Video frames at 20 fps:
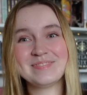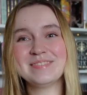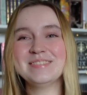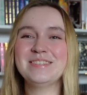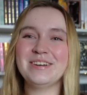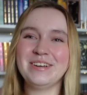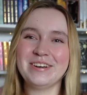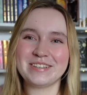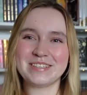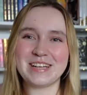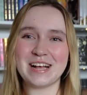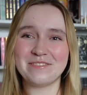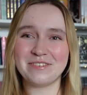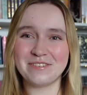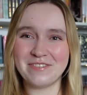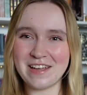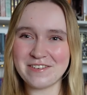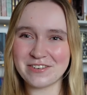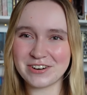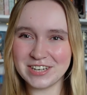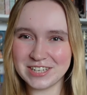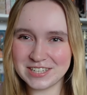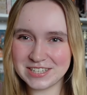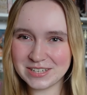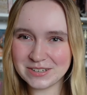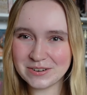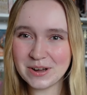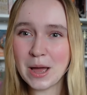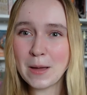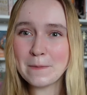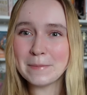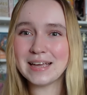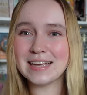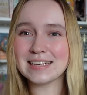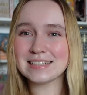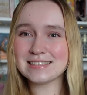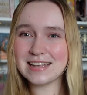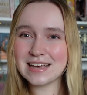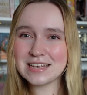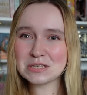do yourself a favor and do,
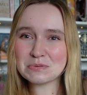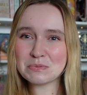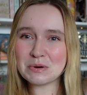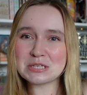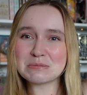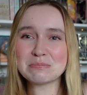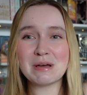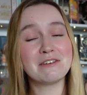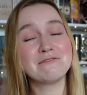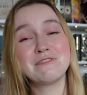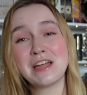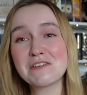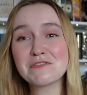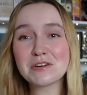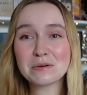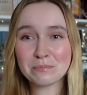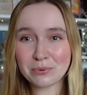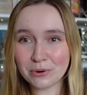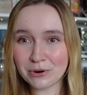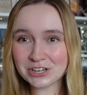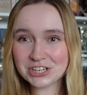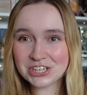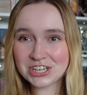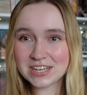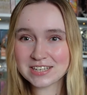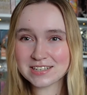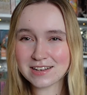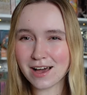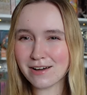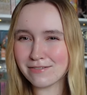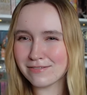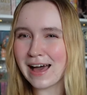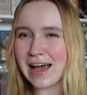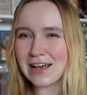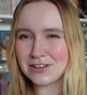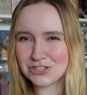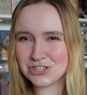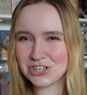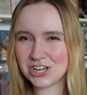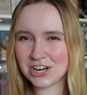because this was my favorite purchase of
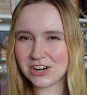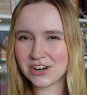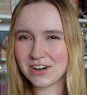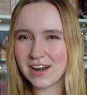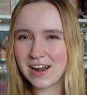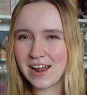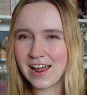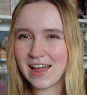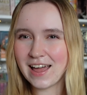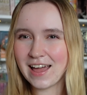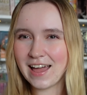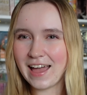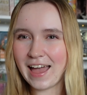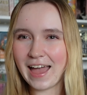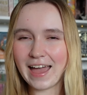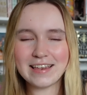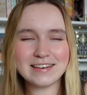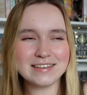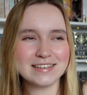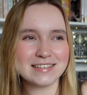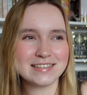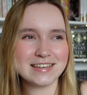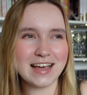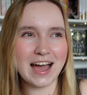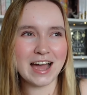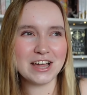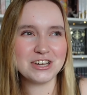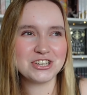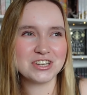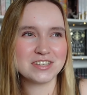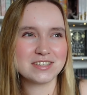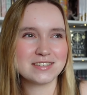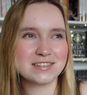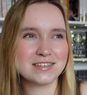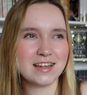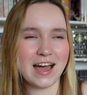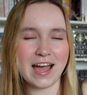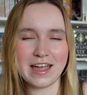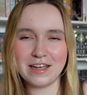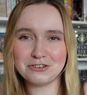last year. And I
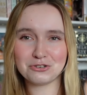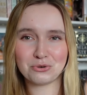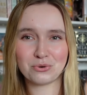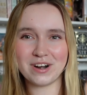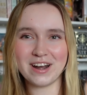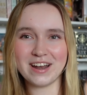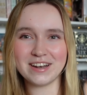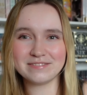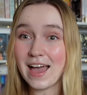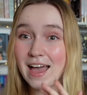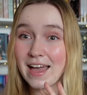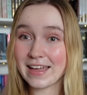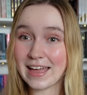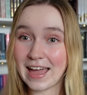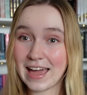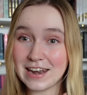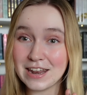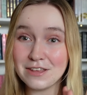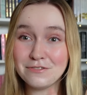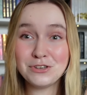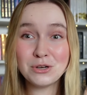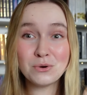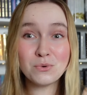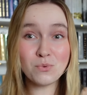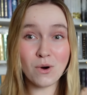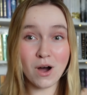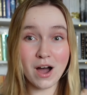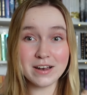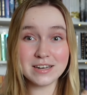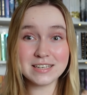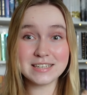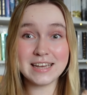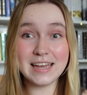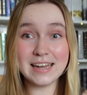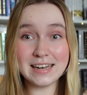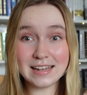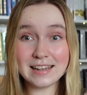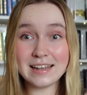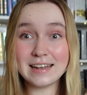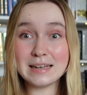adore it. Again, if you want
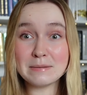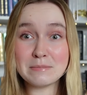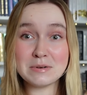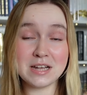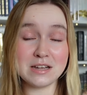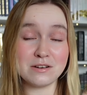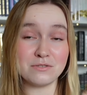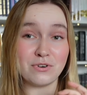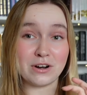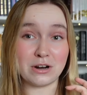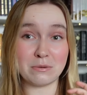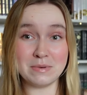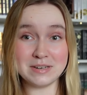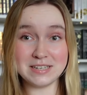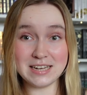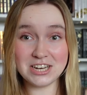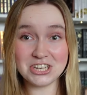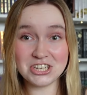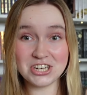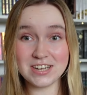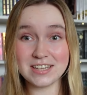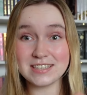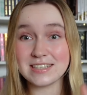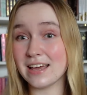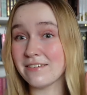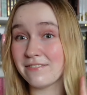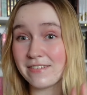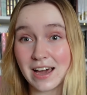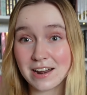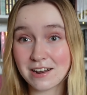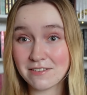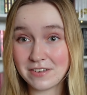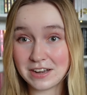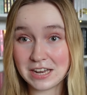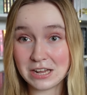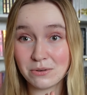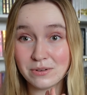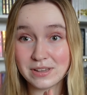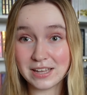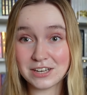Kindle Unlimited recommendations, I've got a
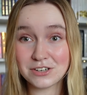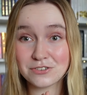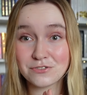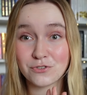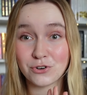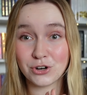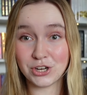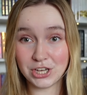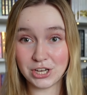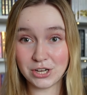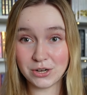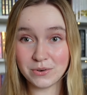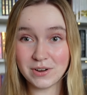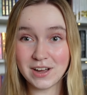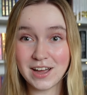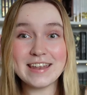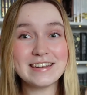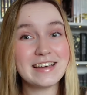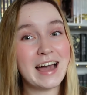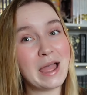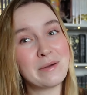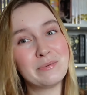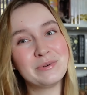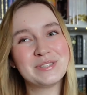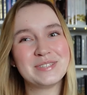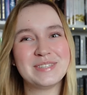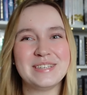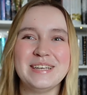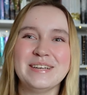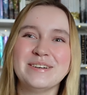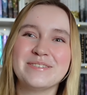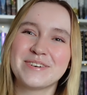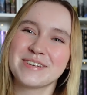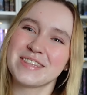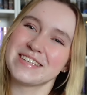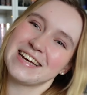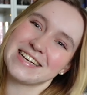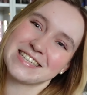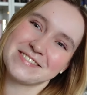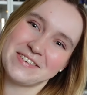video linked for you, and I will see you for
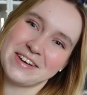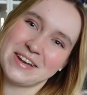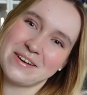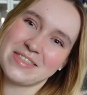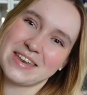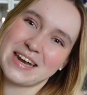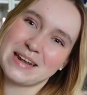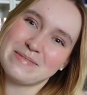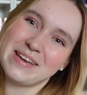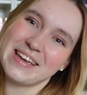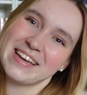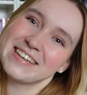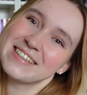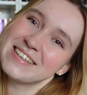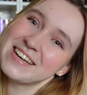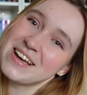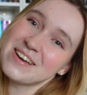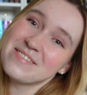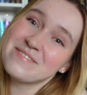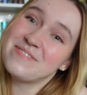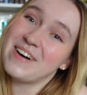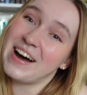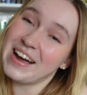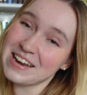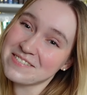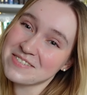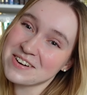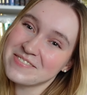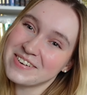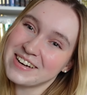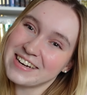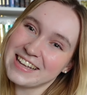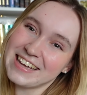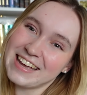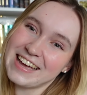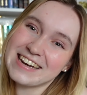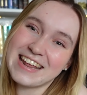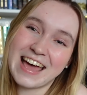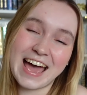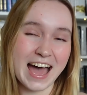the next video that I make. Bye everybody,
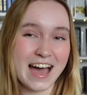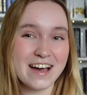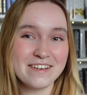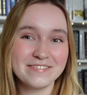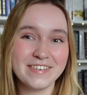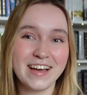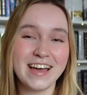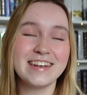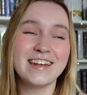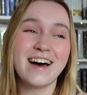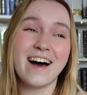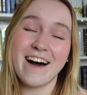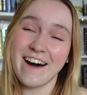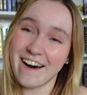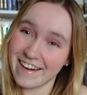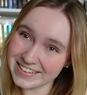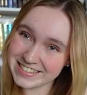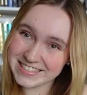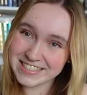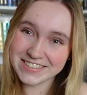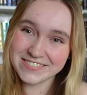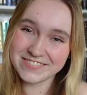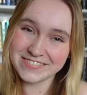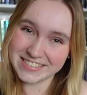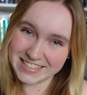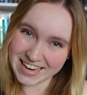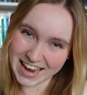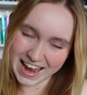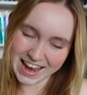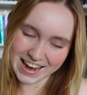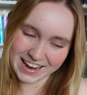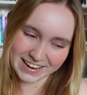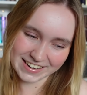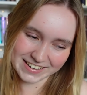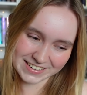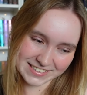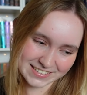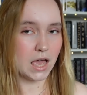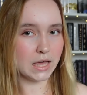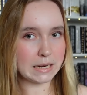and have an awesome day.
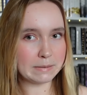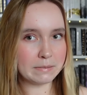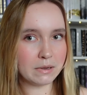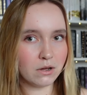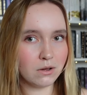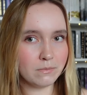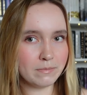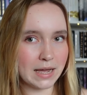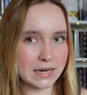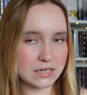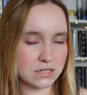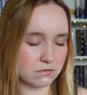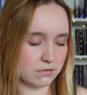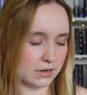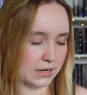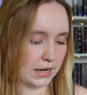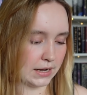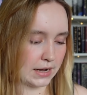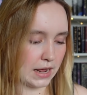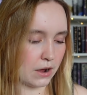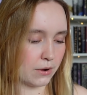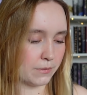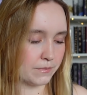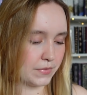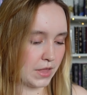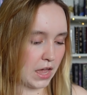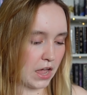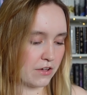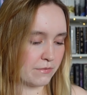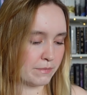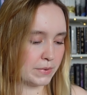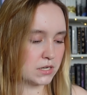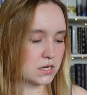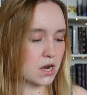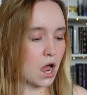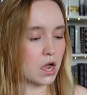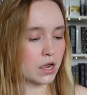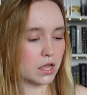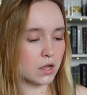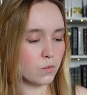And I'm going back to reading now. I've been
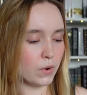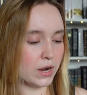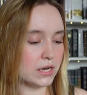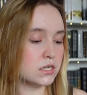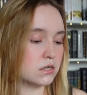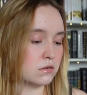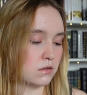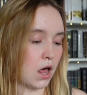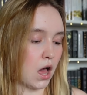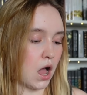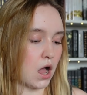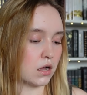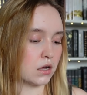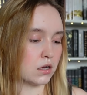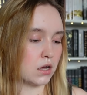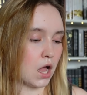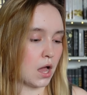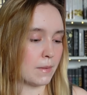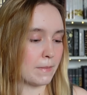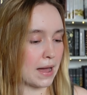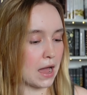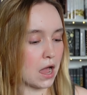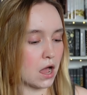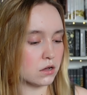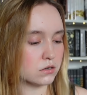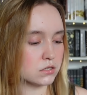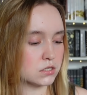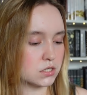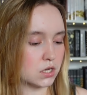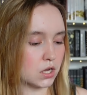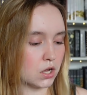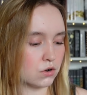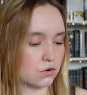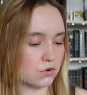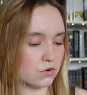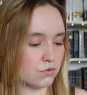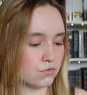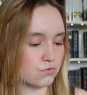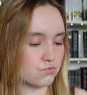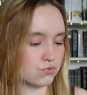talking way too long about
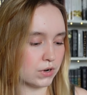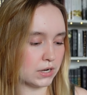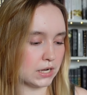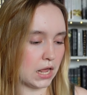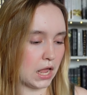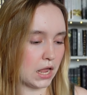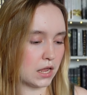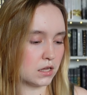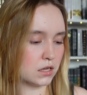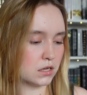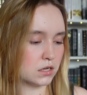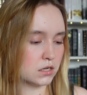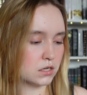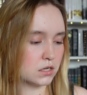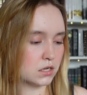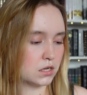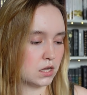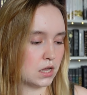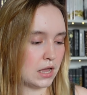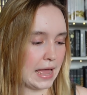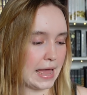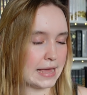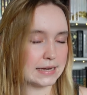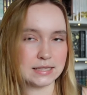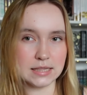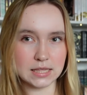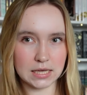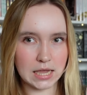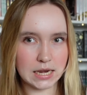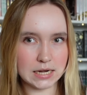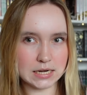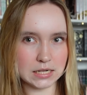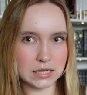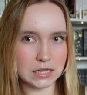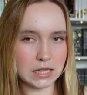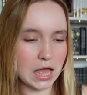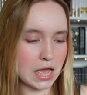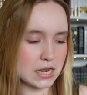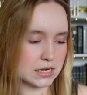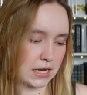reading and the
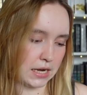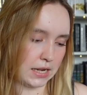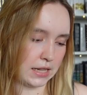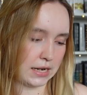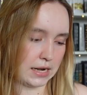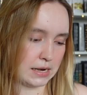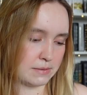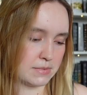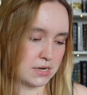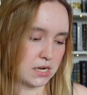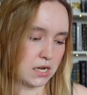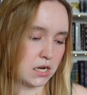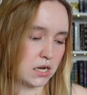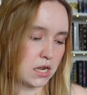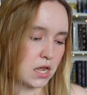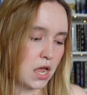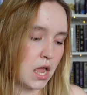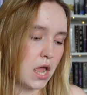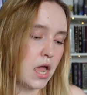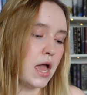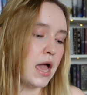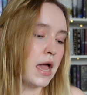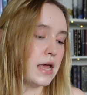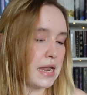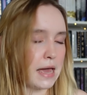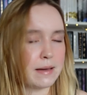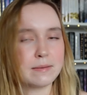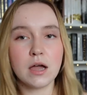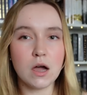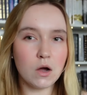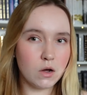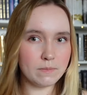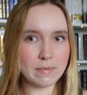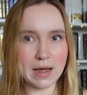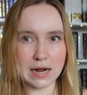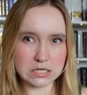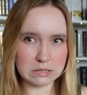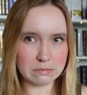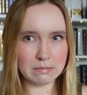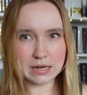Kindle and Kindle Unlimited, and I'm going
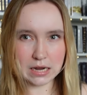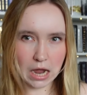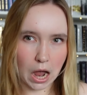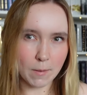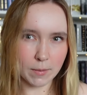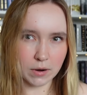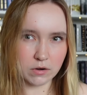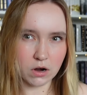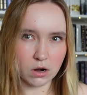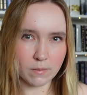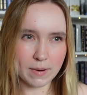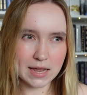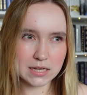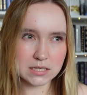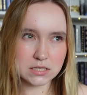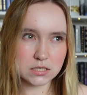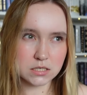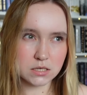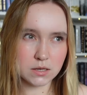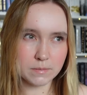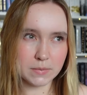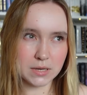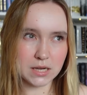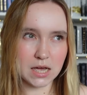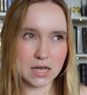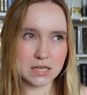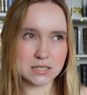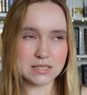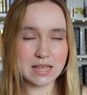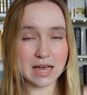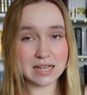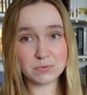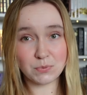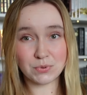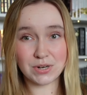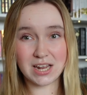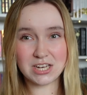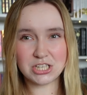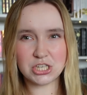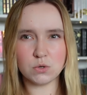back to my cowboy romance, because that's
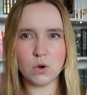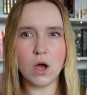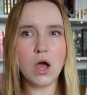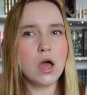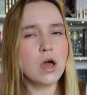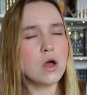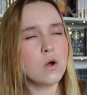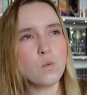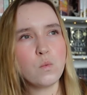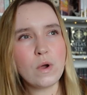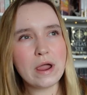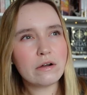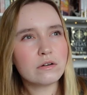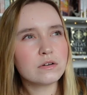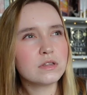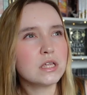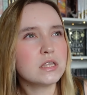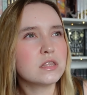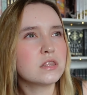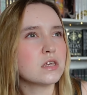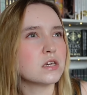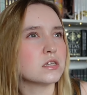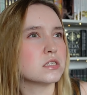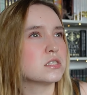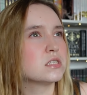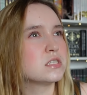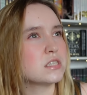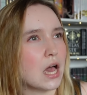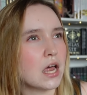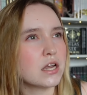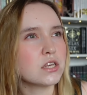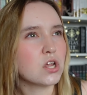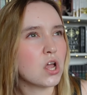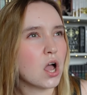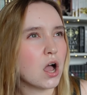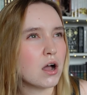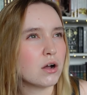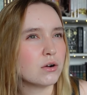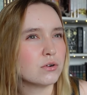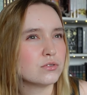what I do. Where did the sun
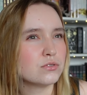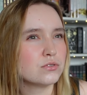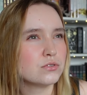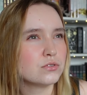go?